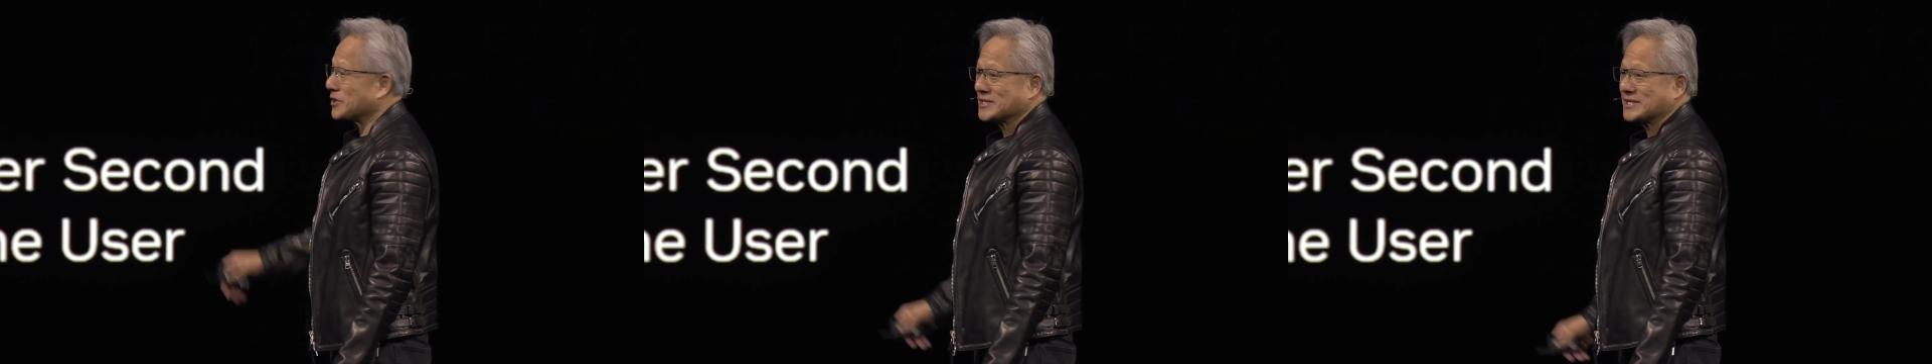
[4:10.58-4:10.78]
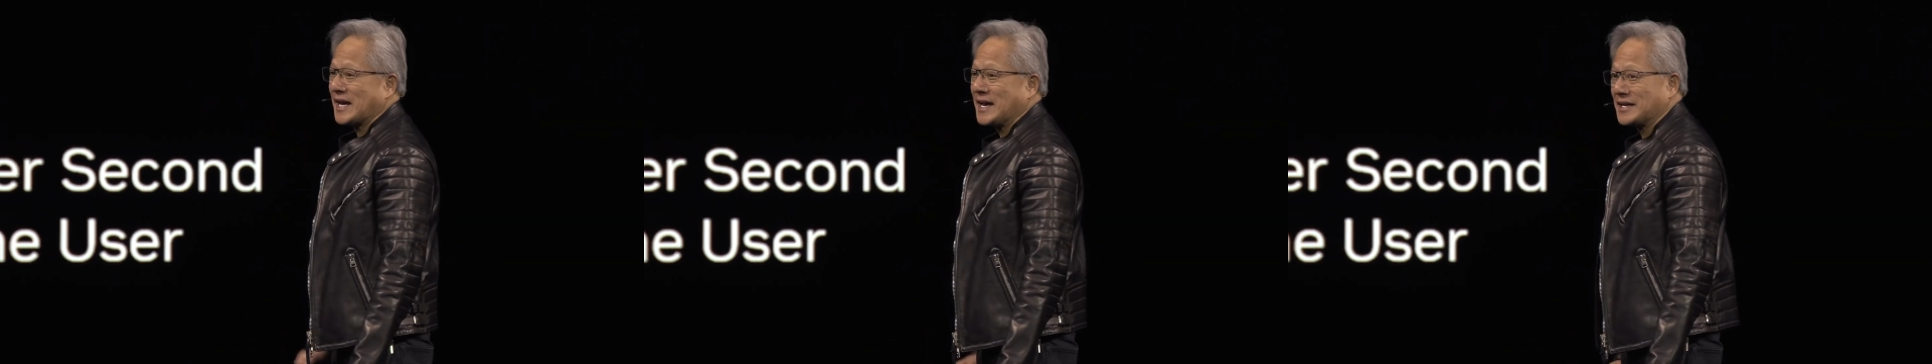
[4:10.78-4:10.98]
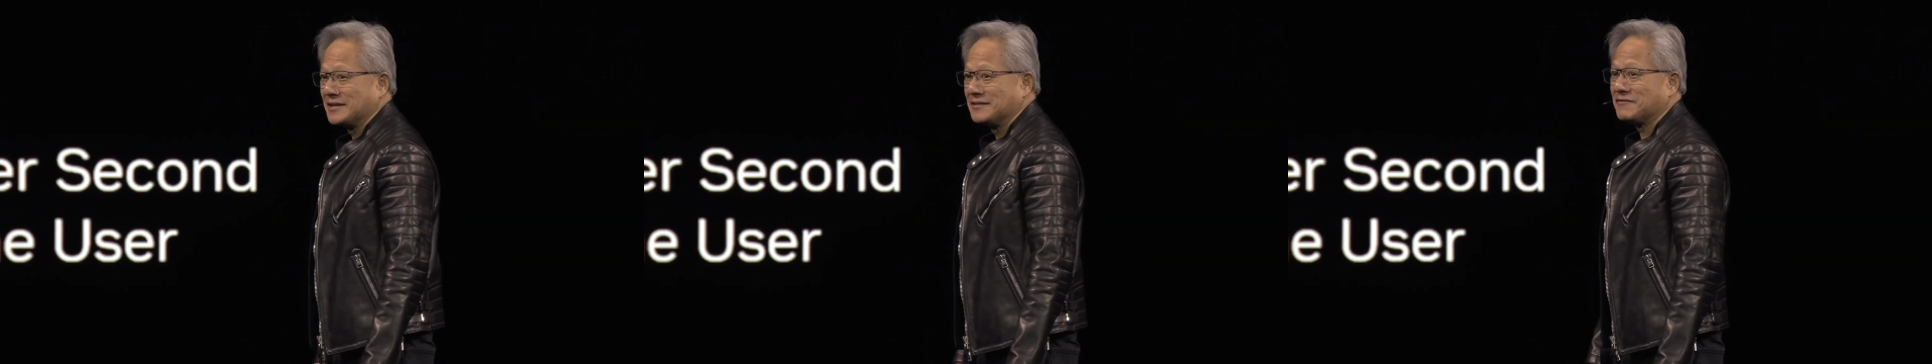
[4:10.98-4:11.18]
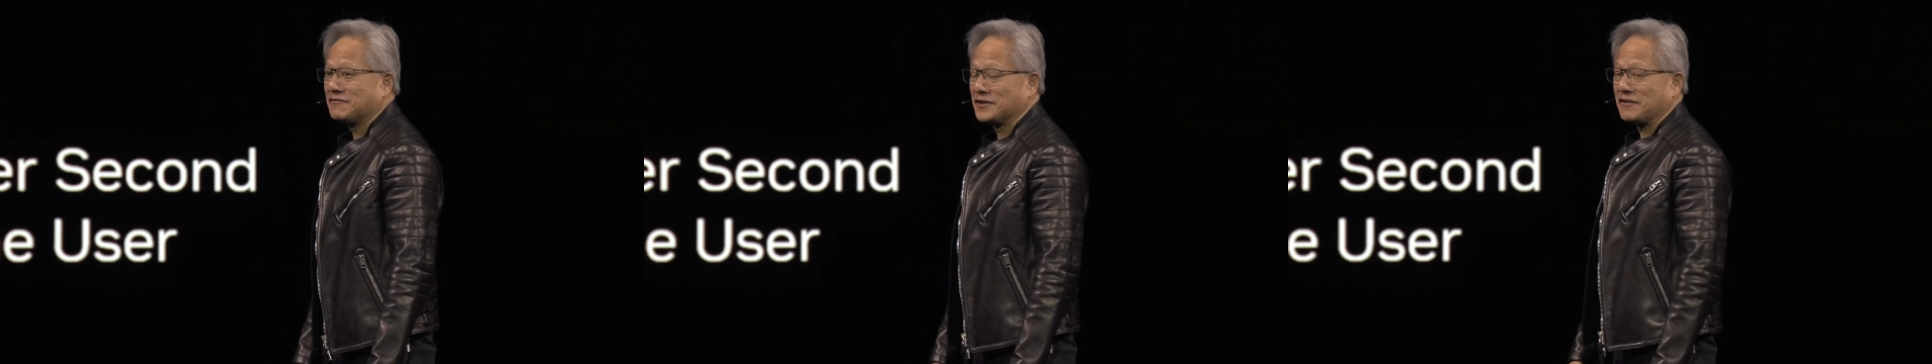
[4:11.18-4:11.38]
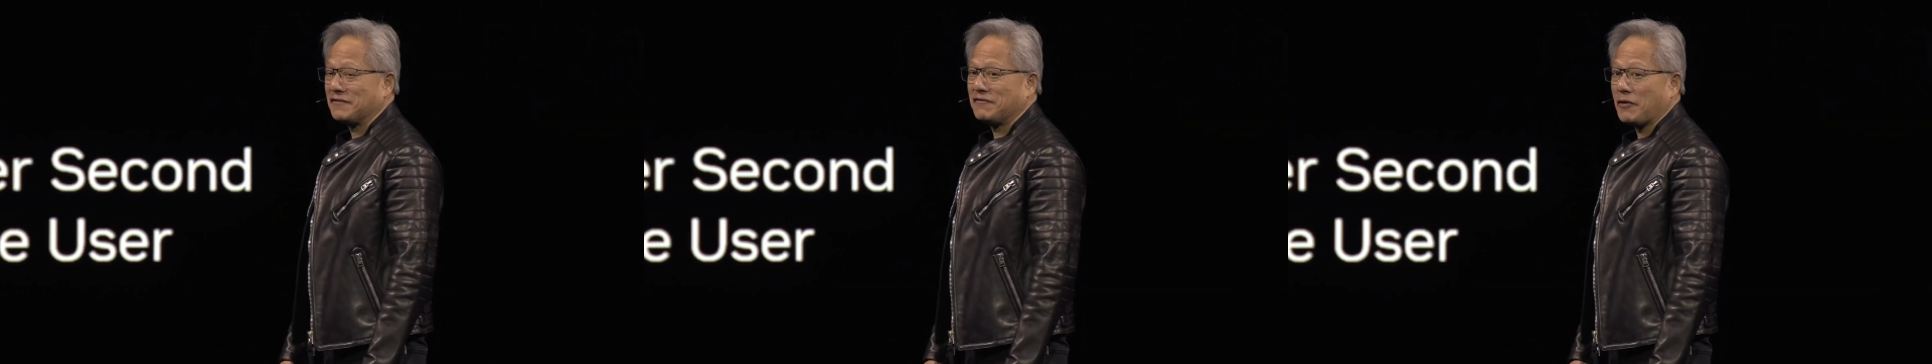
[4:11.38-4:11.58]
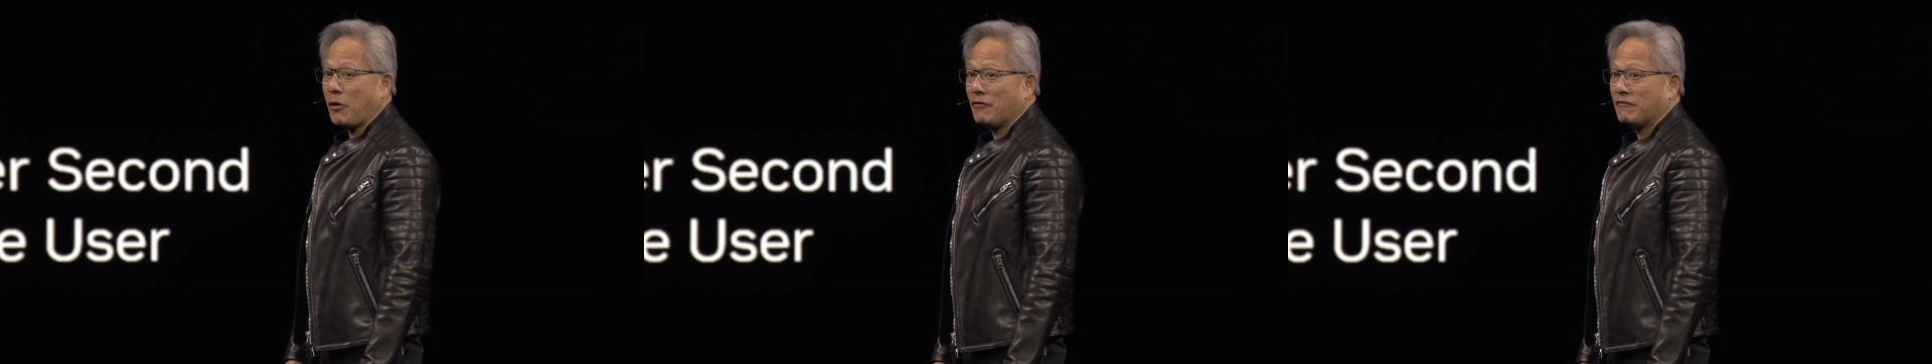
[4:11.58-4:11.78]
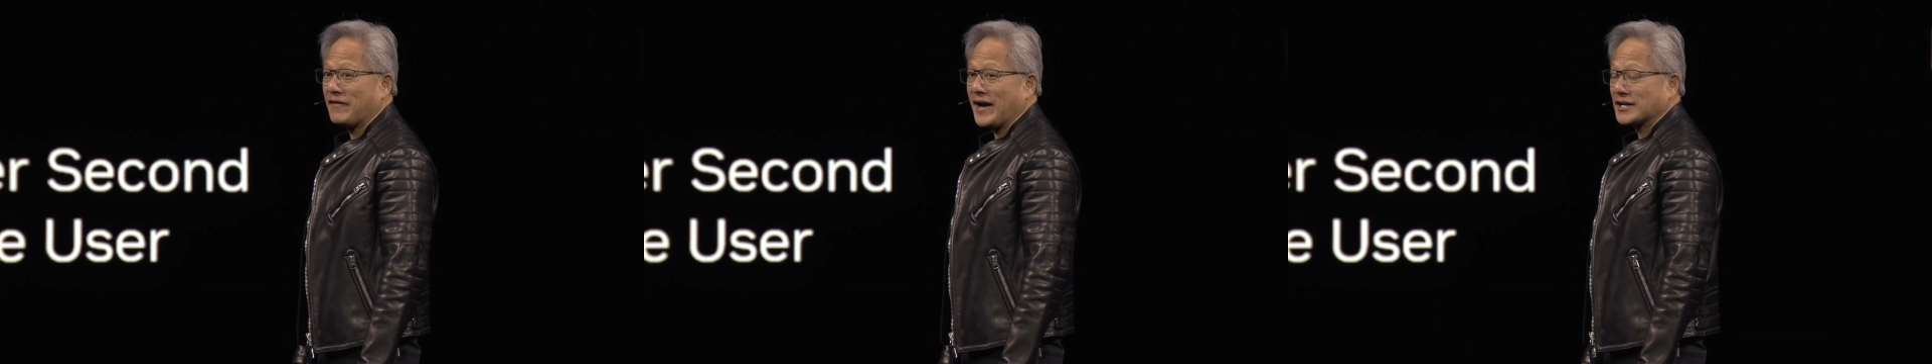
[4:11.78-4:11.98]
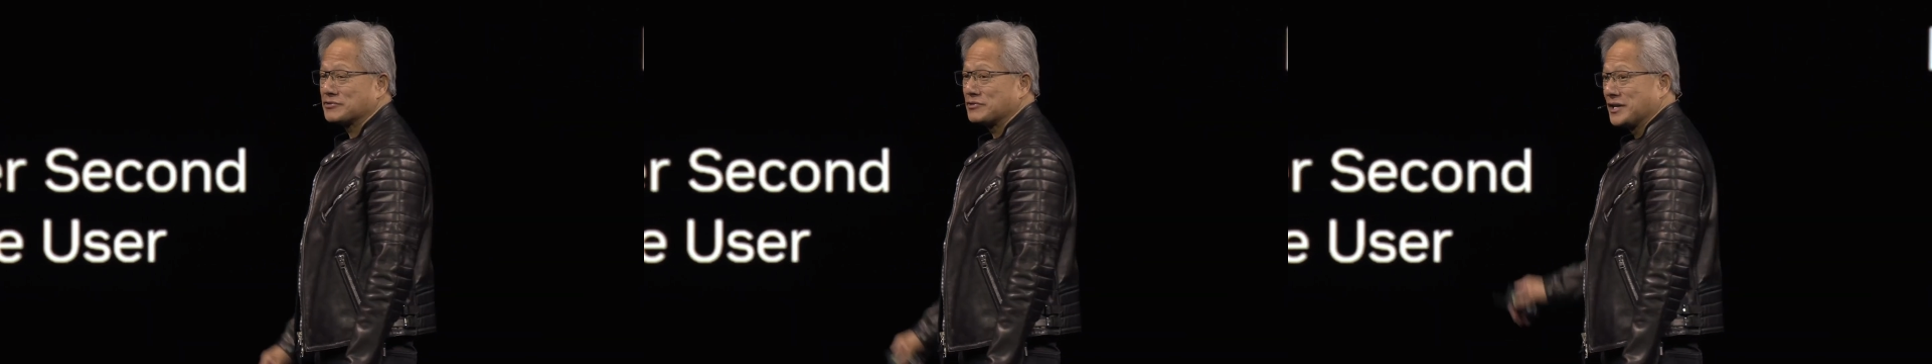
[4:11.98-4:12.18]
second for the whole
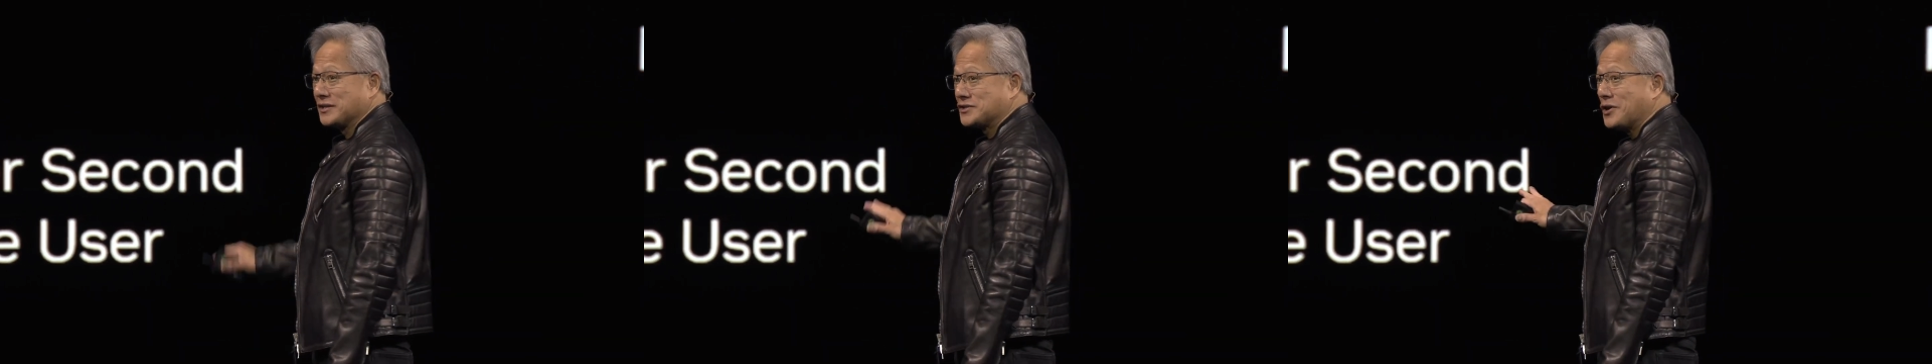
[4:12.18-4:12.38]
factory and